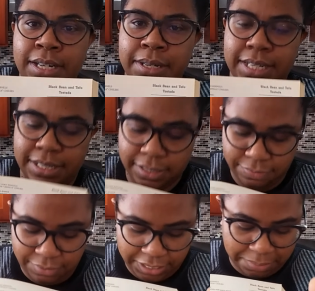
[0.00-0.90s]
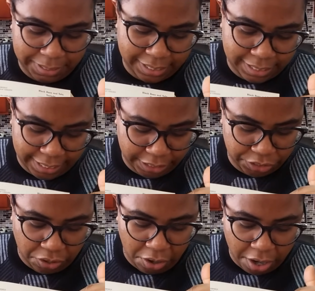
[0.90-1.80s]
Because the recipe sizes
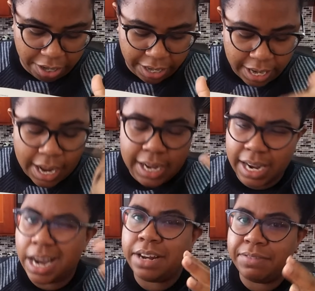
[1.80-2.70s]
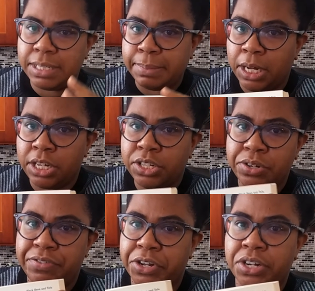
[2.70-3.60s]
are kind of small, so
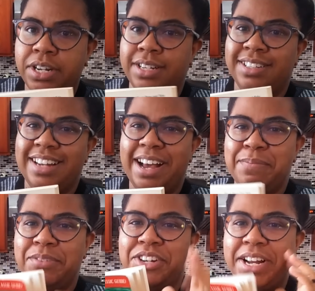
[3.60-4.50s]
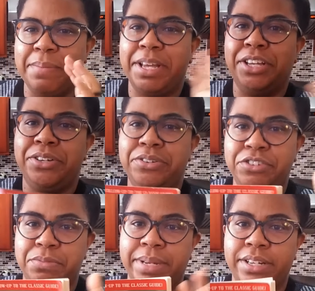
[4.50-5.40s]
if you're not trying to make
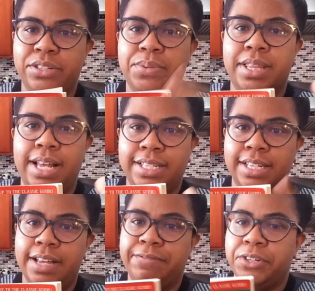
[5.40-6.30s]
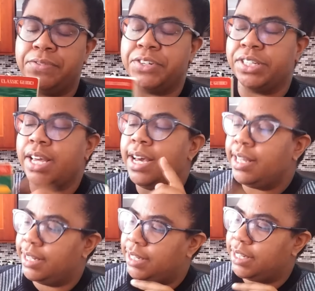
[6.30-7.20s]
huge meals with lots of leftovers,
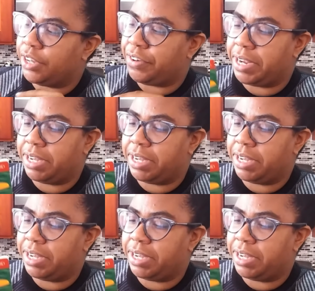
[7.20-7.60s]
this is a great